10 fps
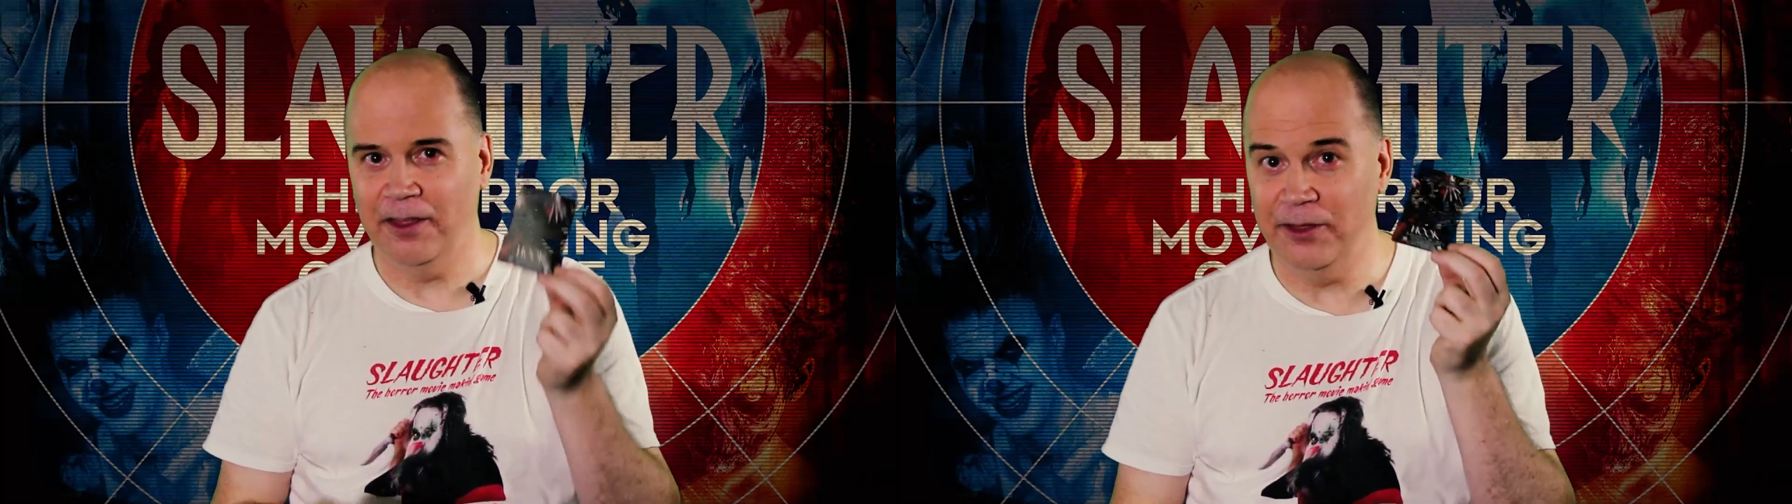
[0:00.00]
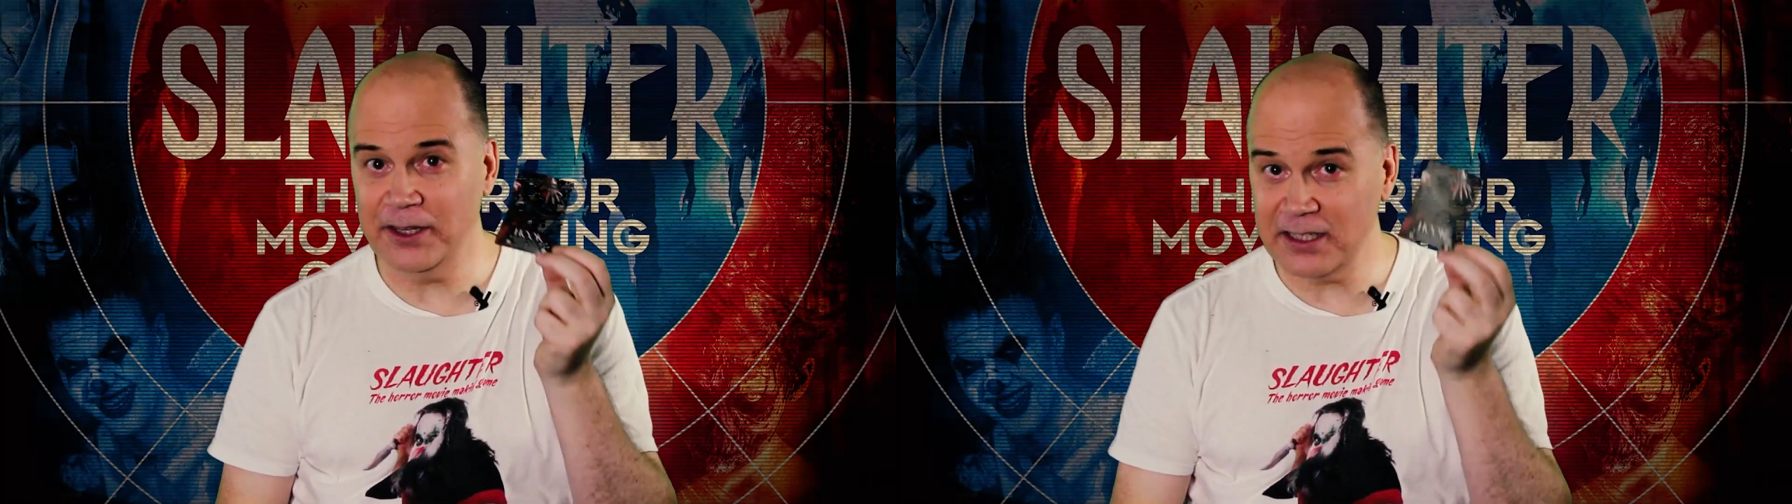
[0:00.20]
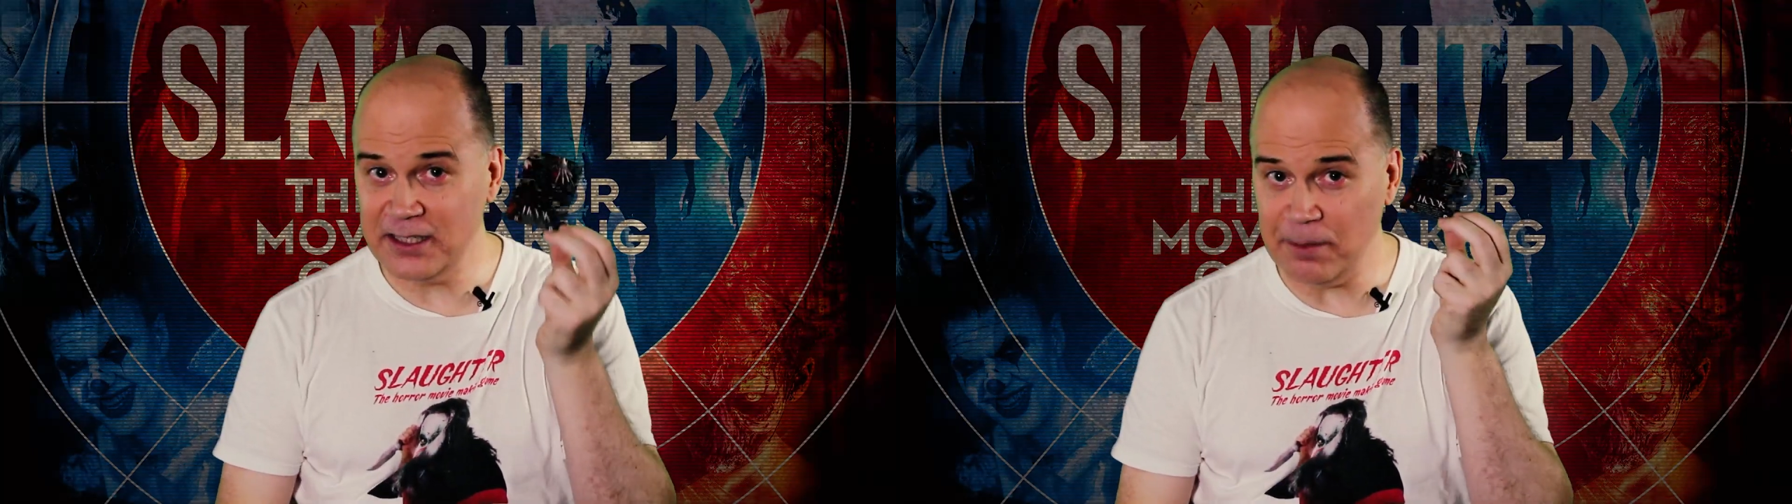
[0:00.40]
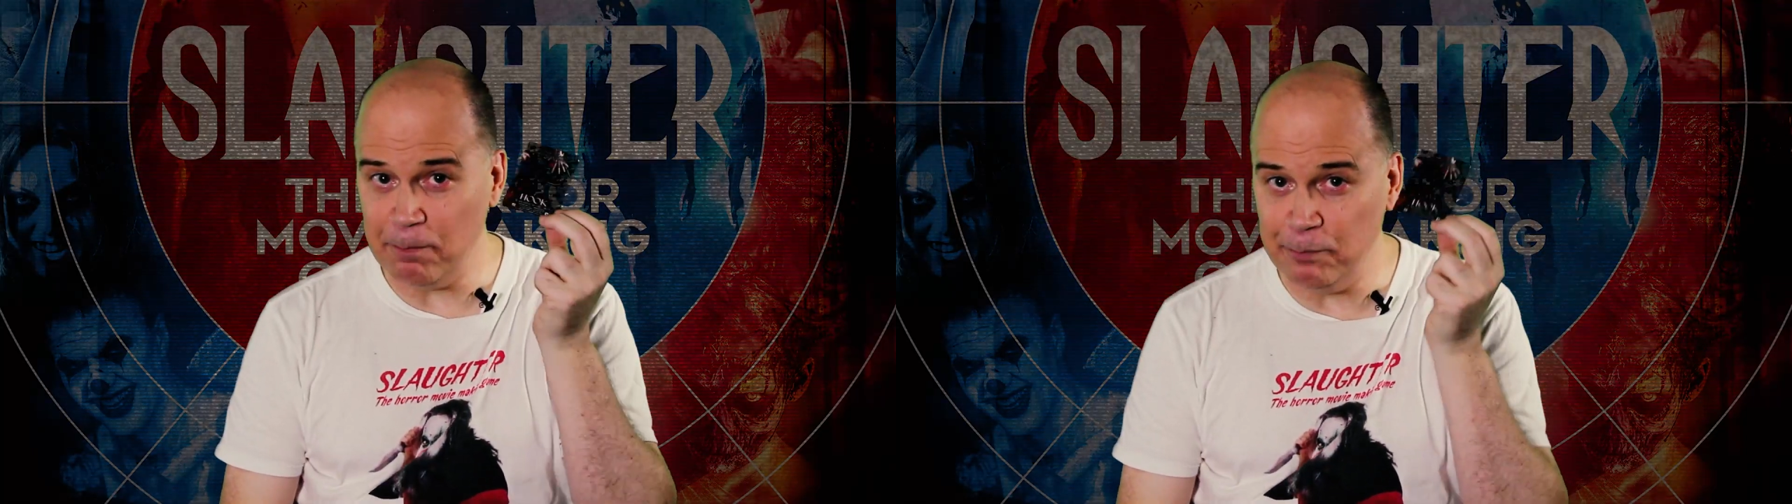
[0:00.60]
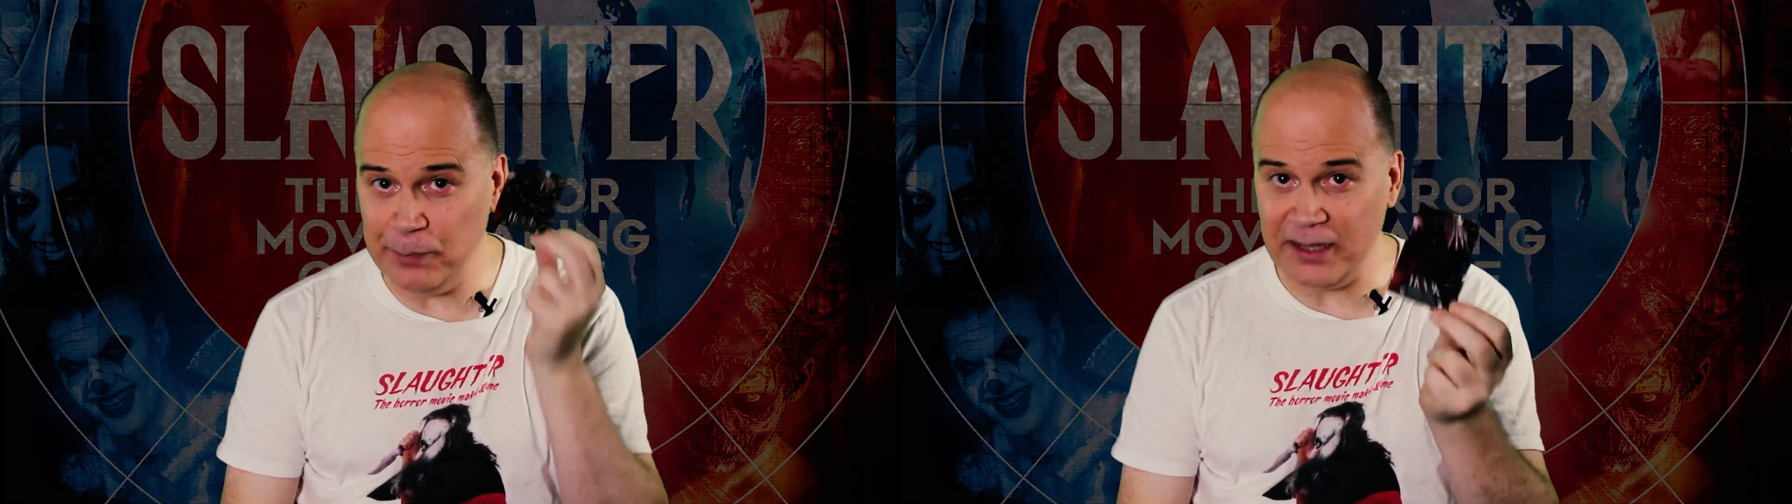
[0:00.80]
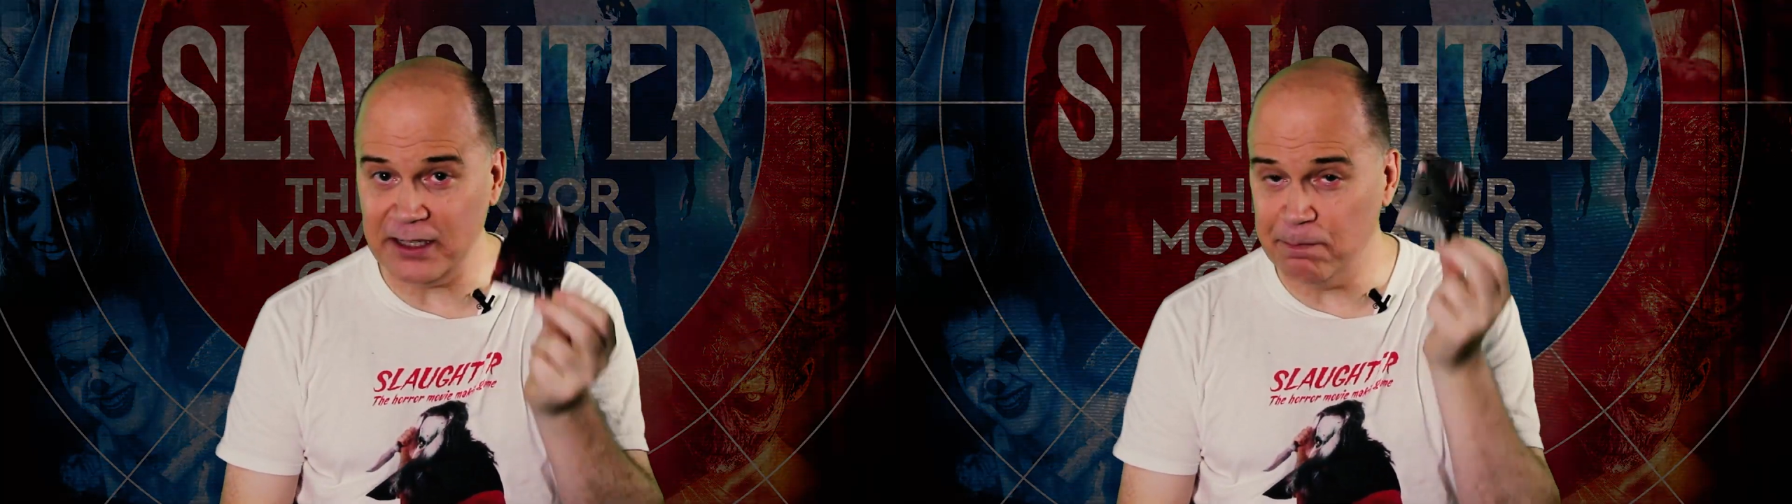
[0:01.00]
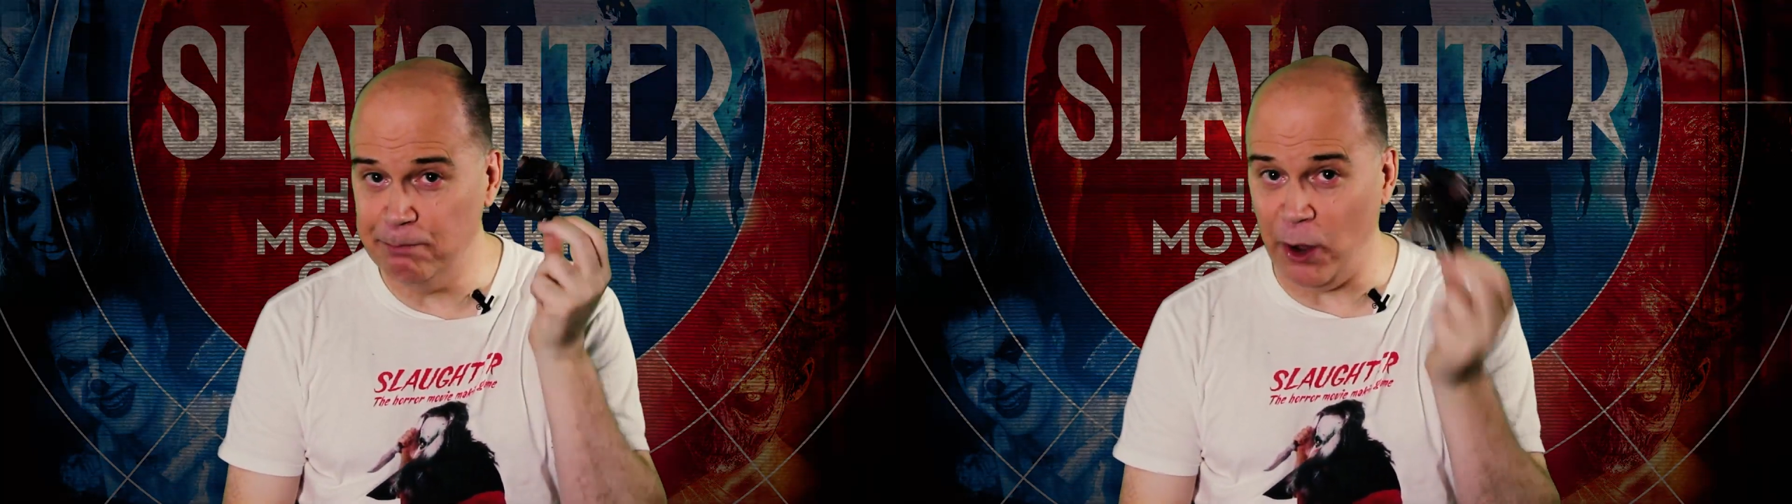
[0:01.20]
This is the biggest